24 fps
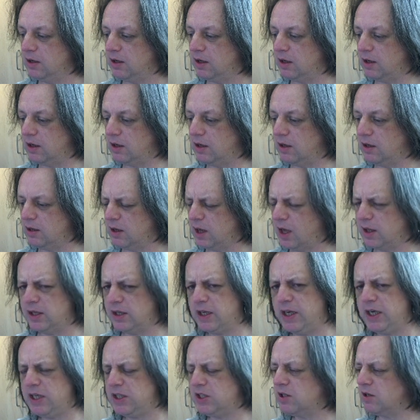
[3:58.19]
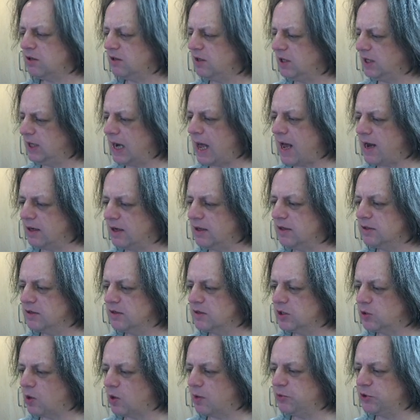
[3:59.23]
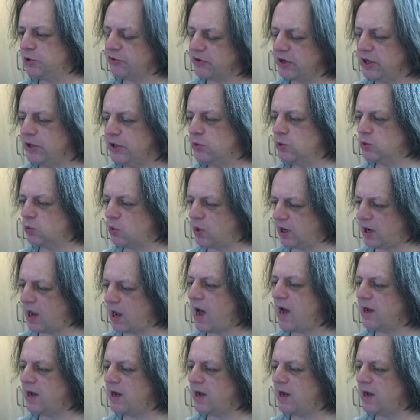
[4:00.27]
I think he studied Latin, so I'm sure he knows what